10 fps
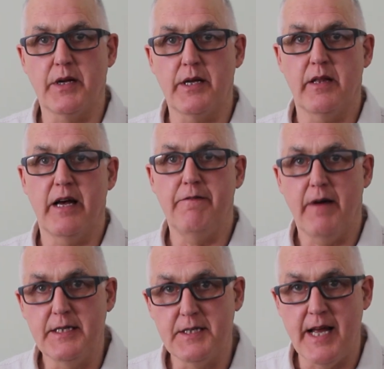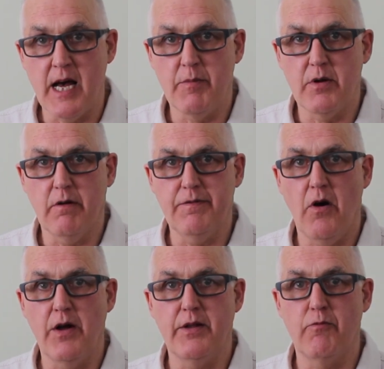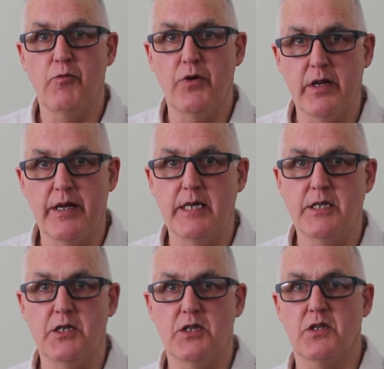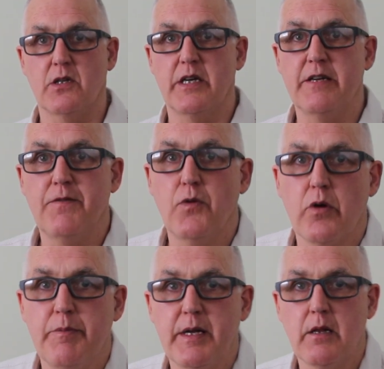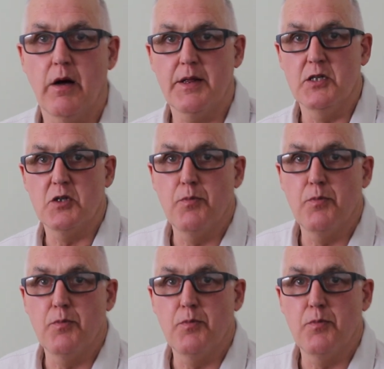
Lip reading: you can lay face down, but I find it really easy just to lean forward a bit like this,